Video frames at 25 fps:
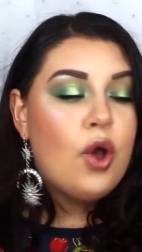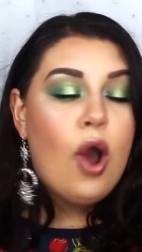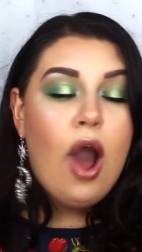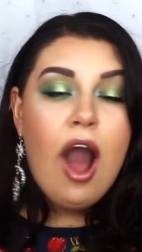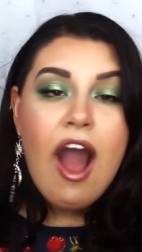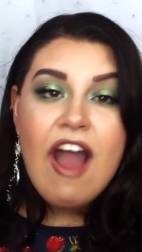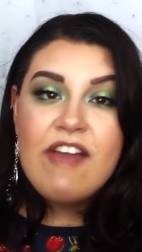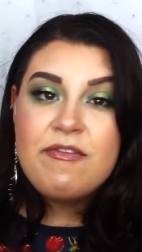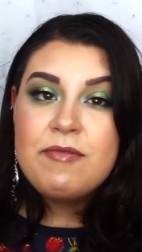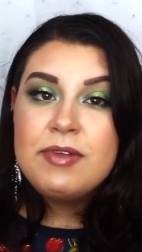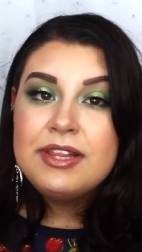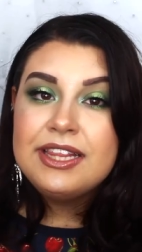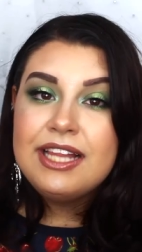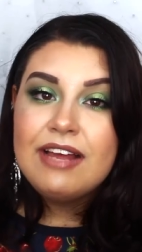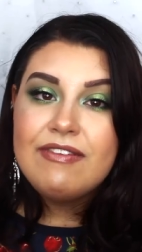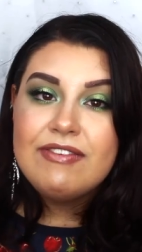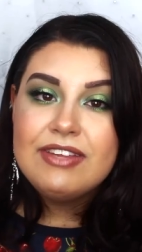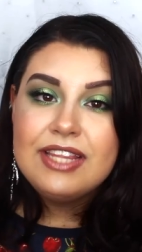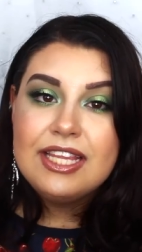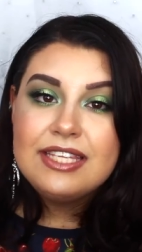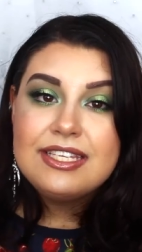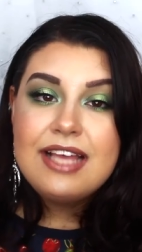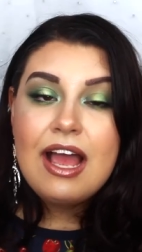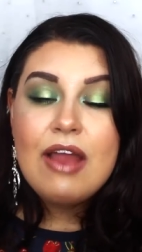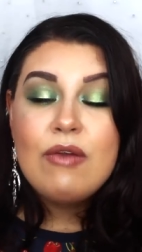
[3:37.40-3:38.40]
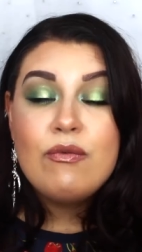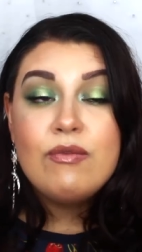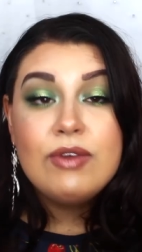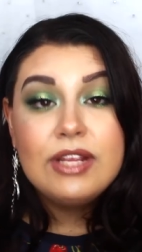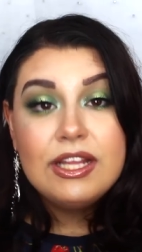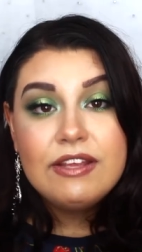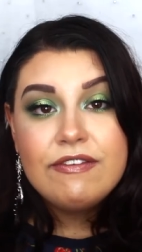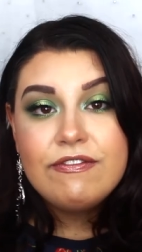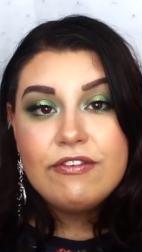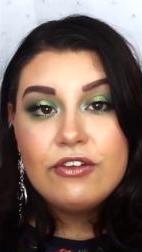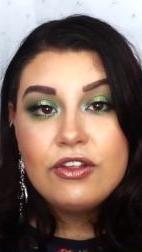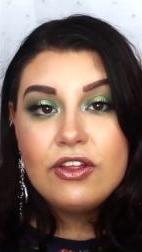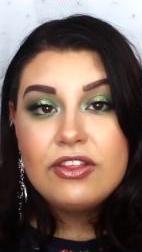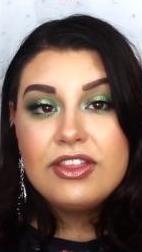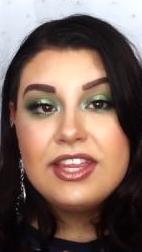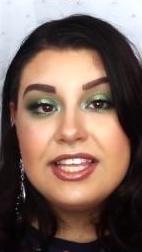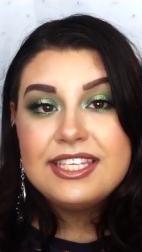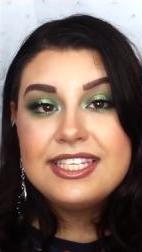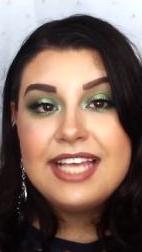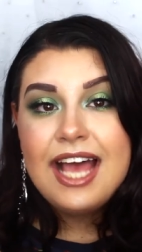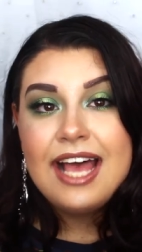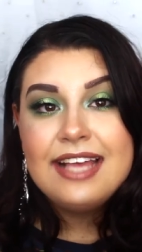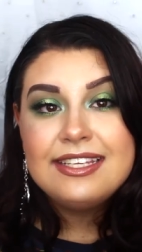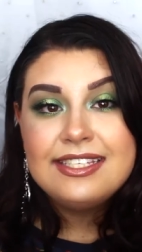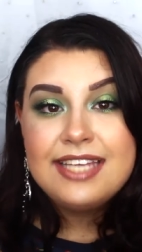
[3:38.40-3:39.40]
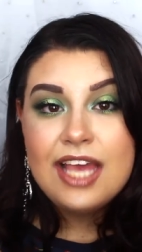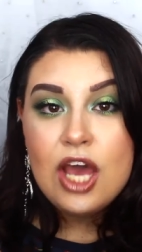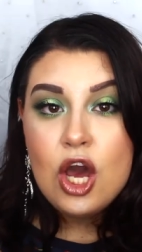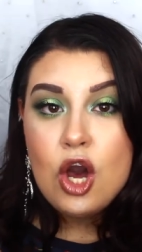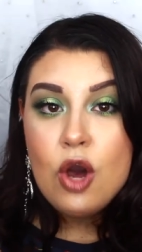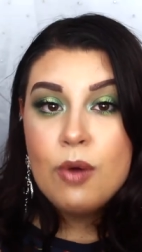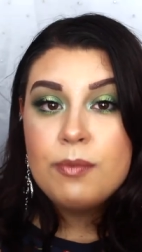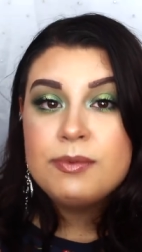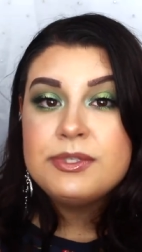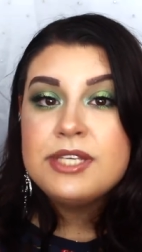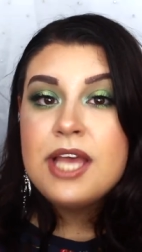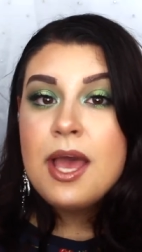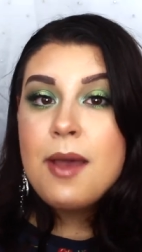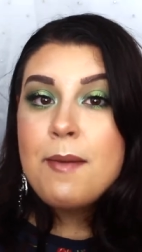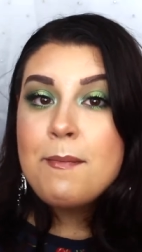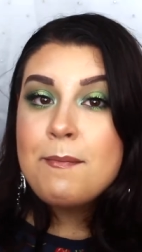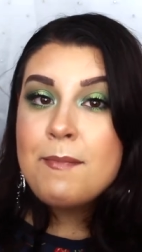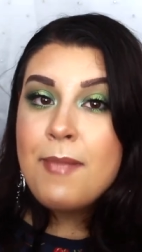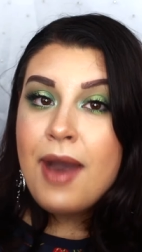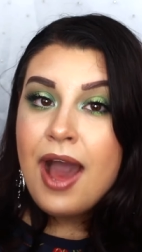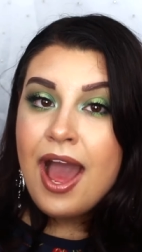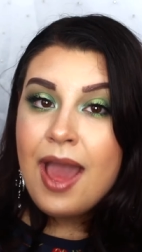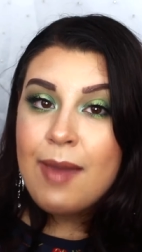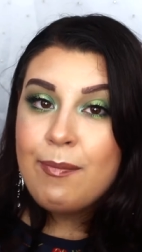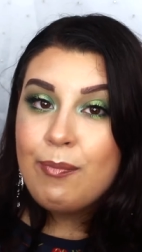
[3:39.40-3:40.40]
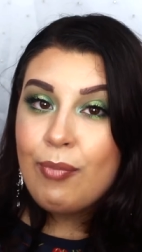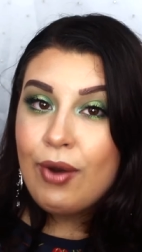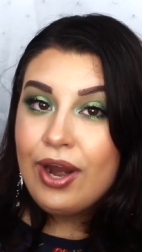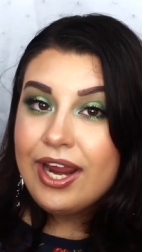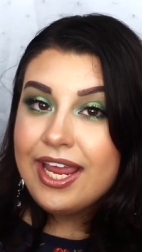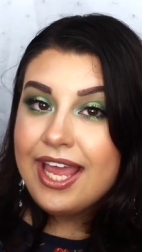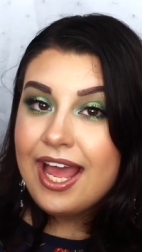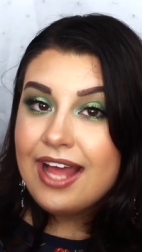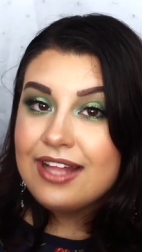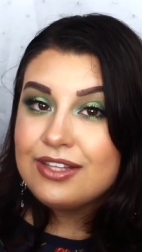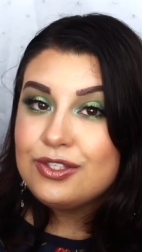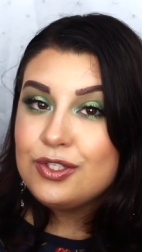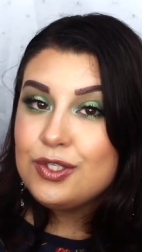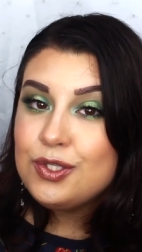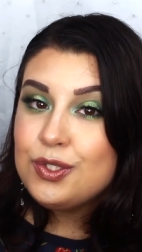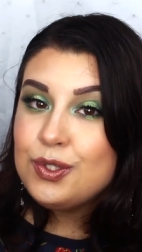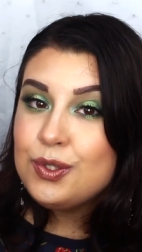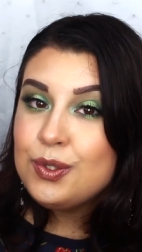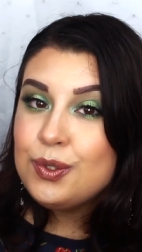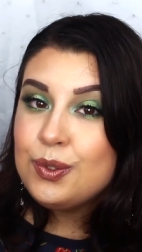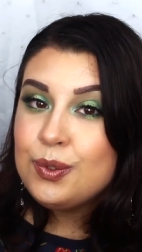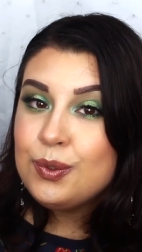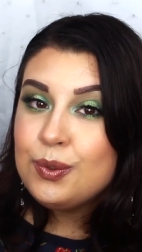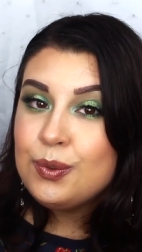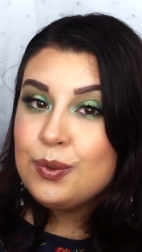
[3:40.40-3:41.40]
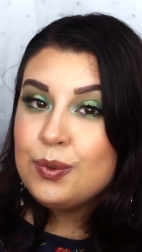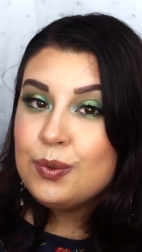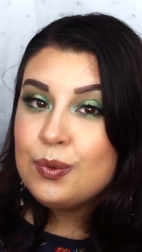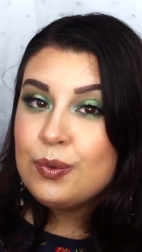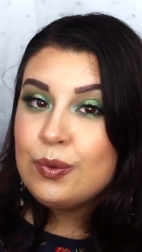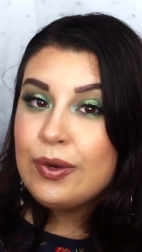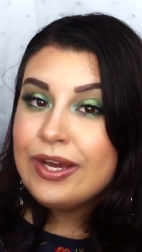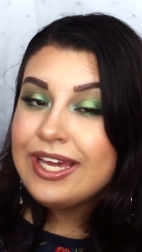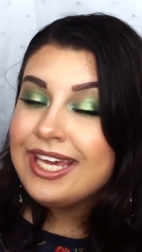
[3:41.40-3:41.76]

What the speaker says: So I've been loving this. I really feel that this has helped my breakouts to